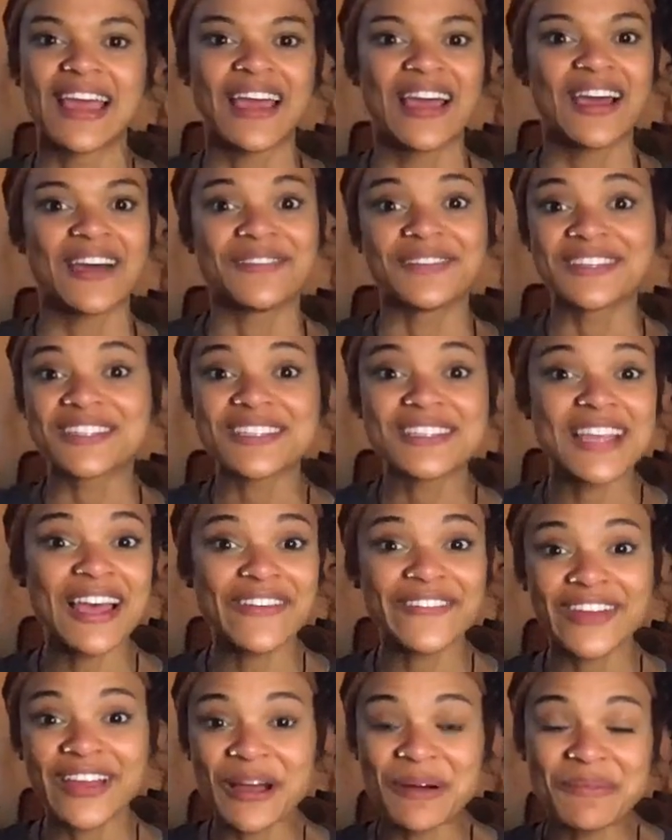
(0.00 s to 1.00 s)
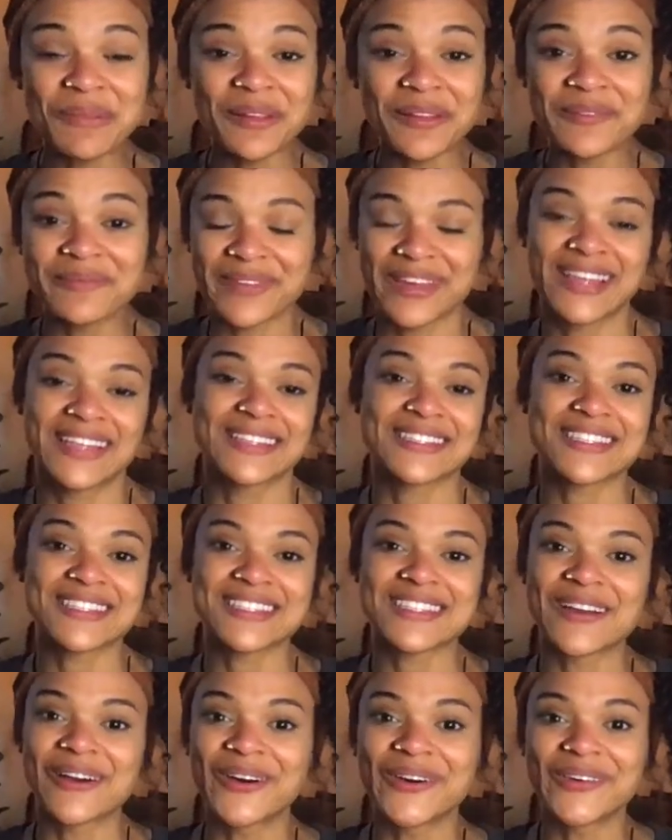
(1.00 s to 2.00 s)
we just have a couple of months,
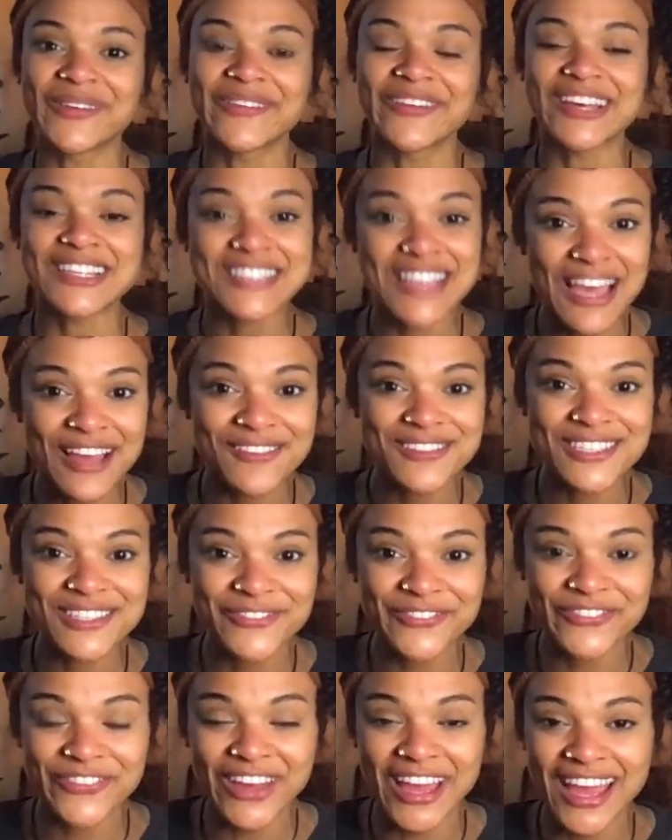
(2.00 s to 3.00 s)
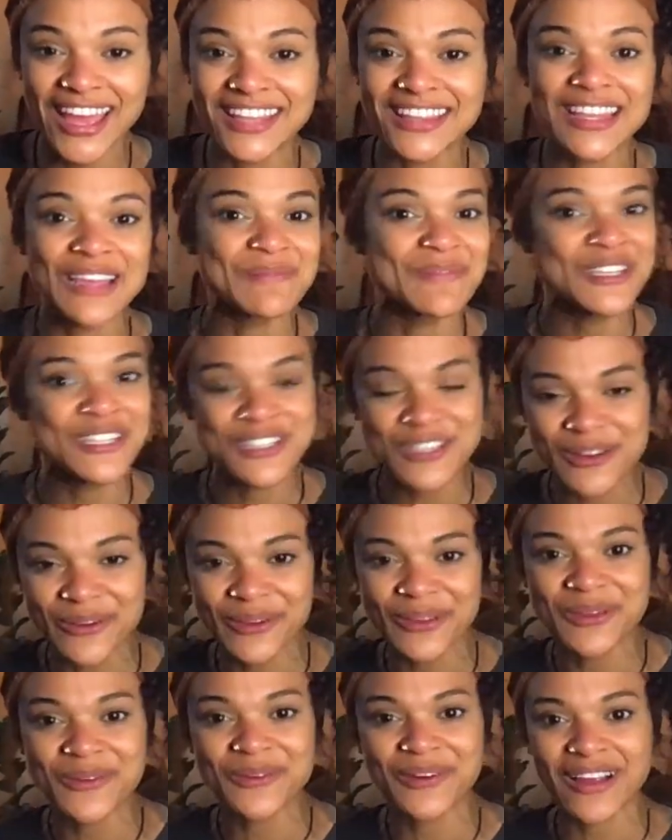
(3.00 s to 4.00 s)
so let's have some fun. Let me show
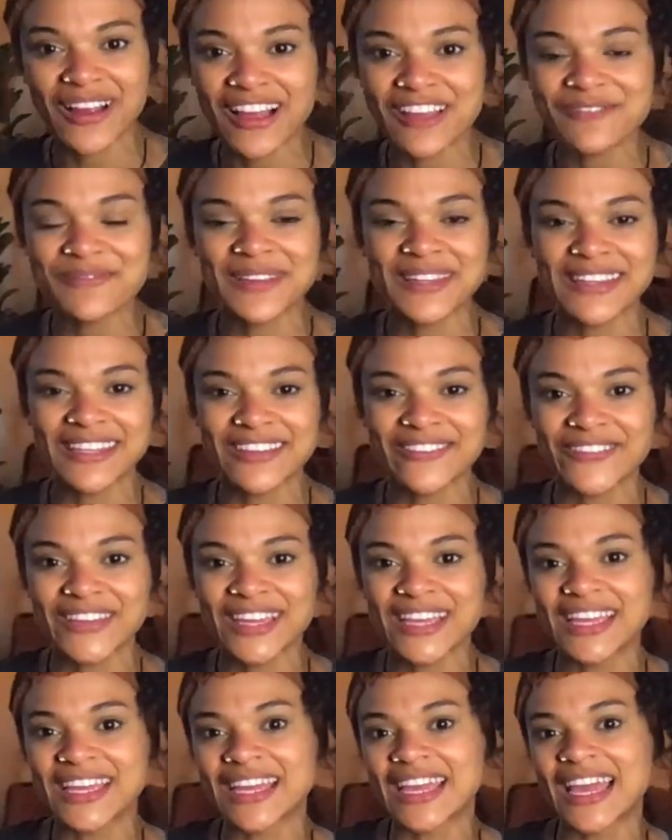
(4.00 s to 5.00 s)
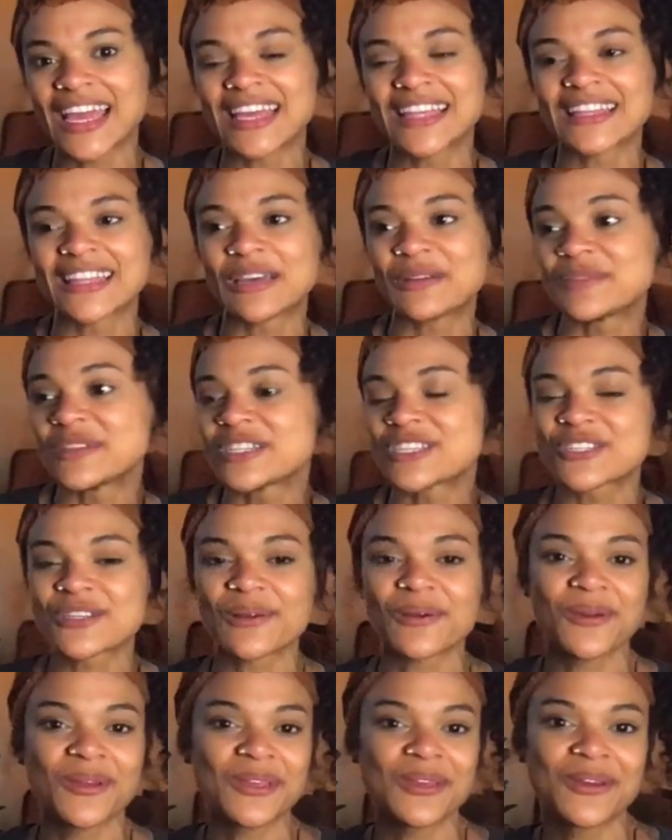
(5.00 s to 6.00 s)
you where I've been living, and let me
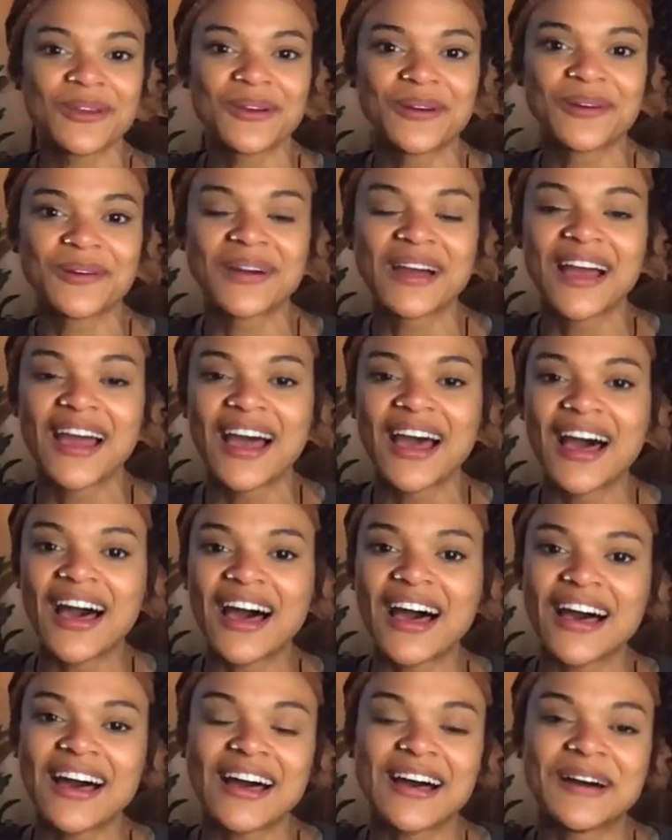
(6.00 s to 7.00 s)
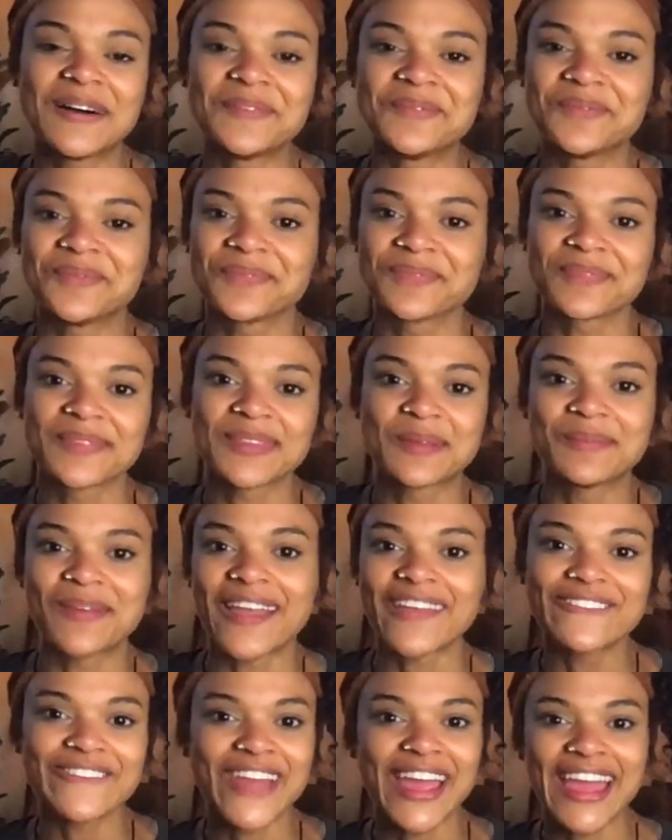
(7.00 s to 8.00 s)
show you my
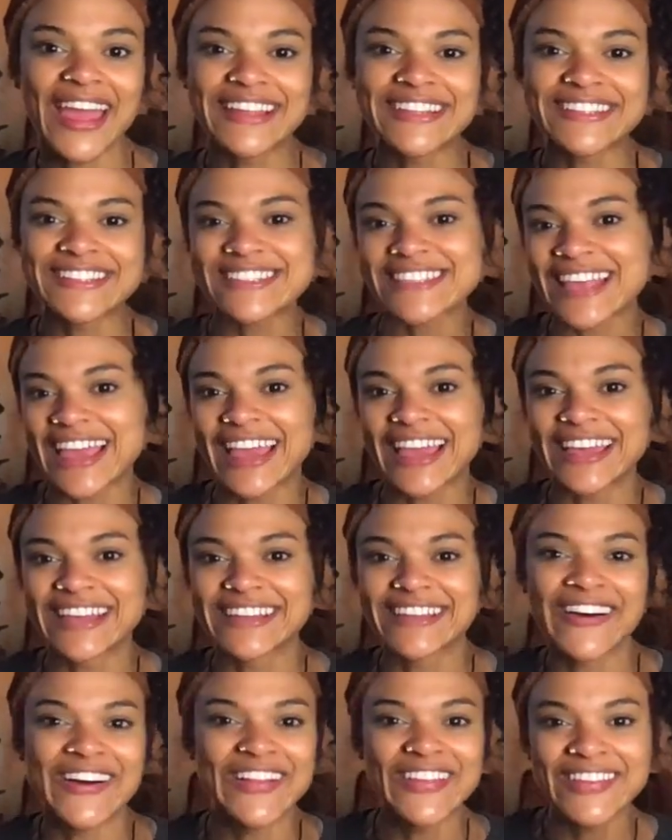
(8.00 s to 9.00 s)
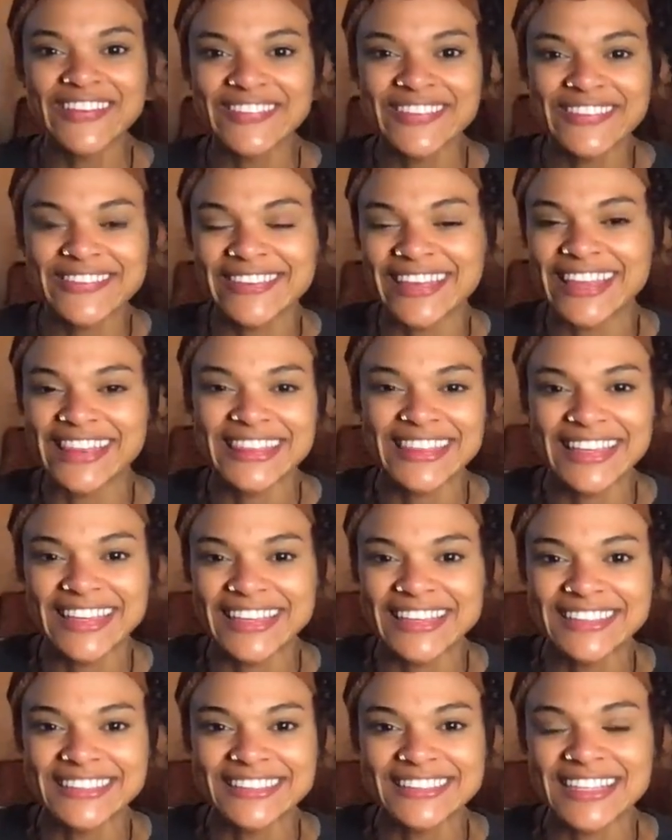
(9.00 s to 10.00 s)
friends and all of the fun
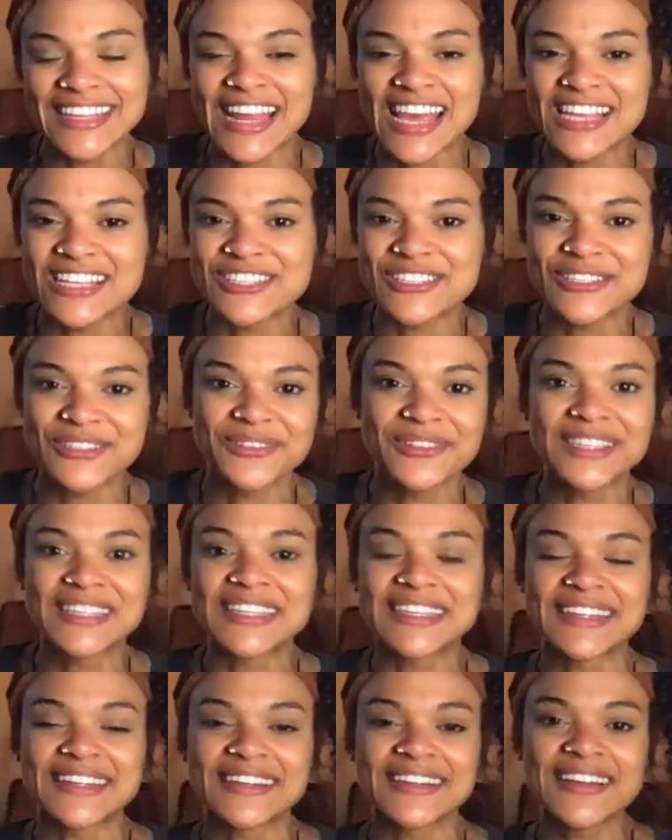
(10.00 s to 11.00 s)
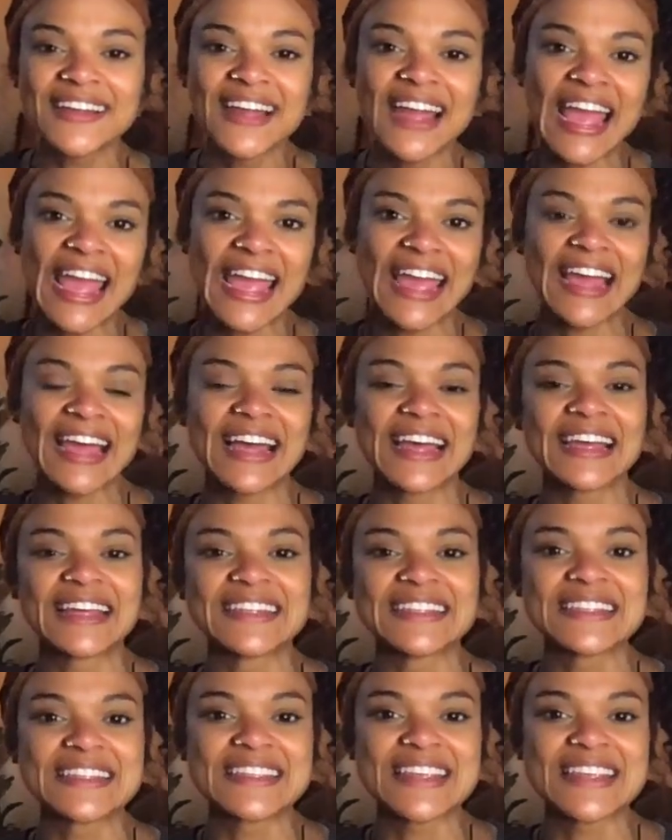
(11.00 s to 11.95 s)
things that I do here. And